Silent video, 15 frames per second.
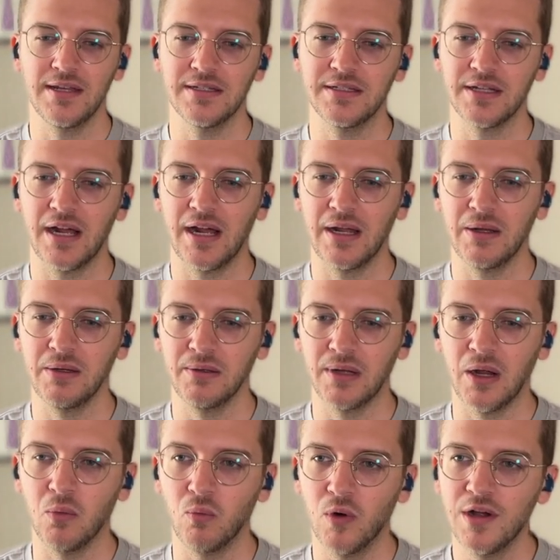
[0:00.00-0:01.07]
And
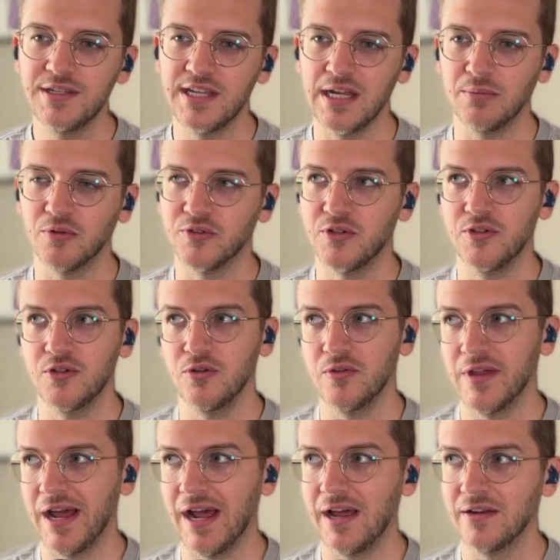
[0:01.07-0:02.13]
I was able to
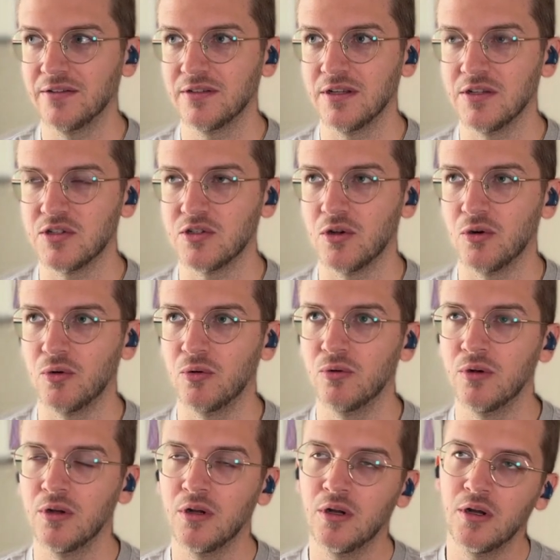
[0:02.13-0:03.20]
do that. And
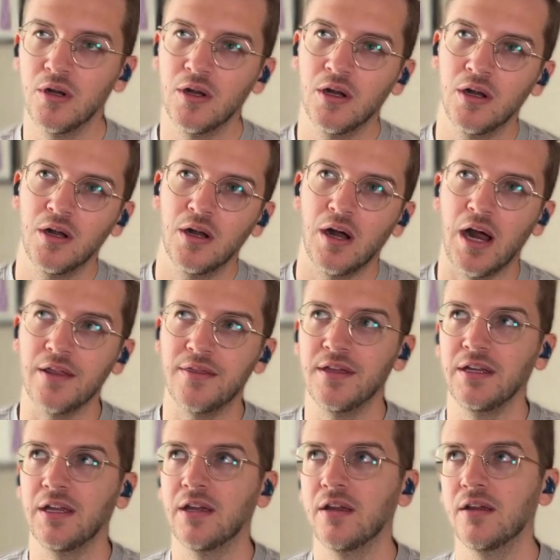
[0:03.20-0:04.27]
so I
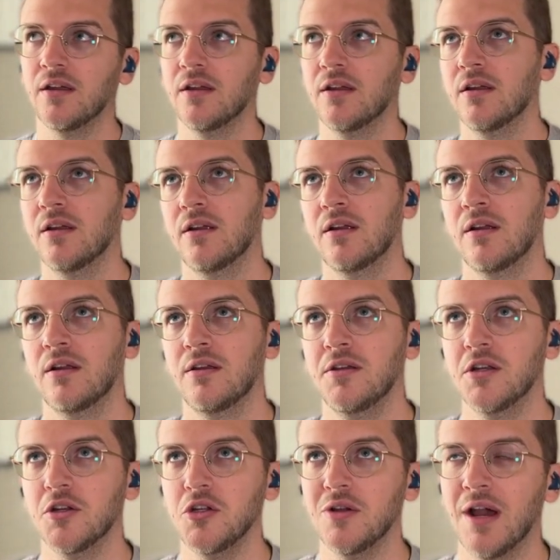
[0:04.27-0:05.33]
think,
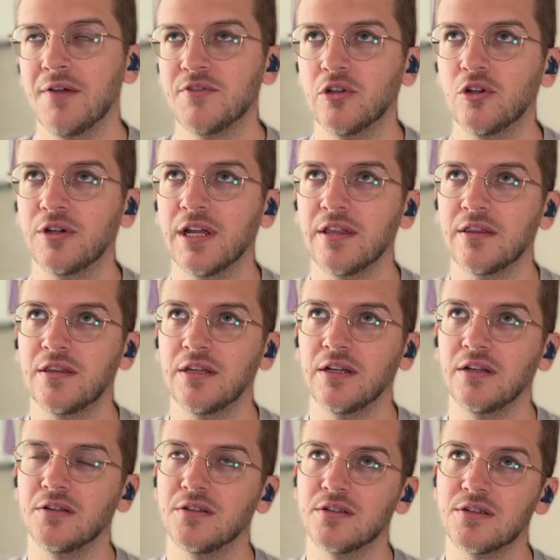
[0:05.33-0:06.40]
you know, you have to look at
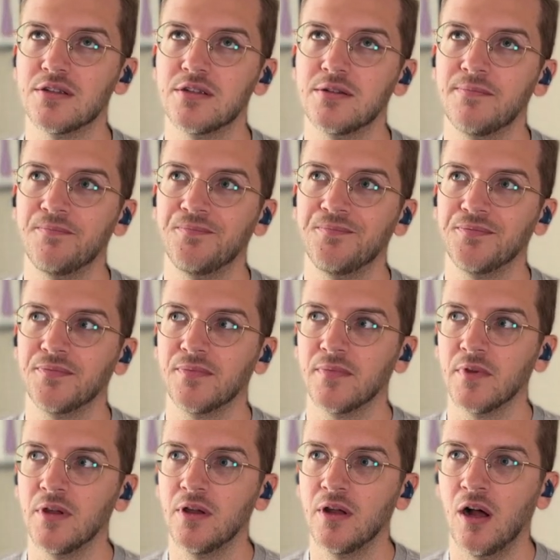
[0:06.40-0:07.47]
things
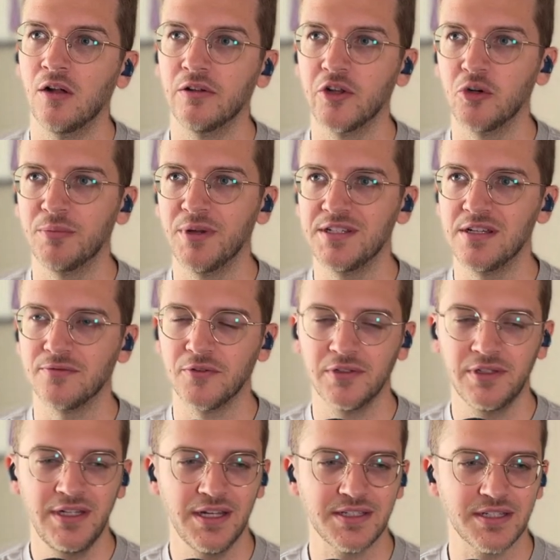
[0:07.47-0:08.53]
a little bit
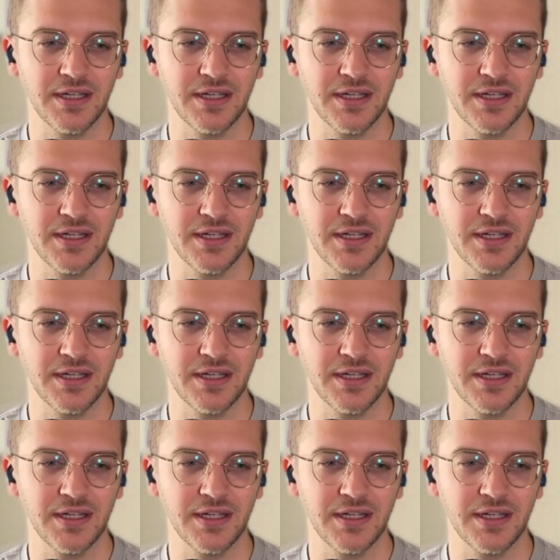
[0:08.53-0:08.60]
differently.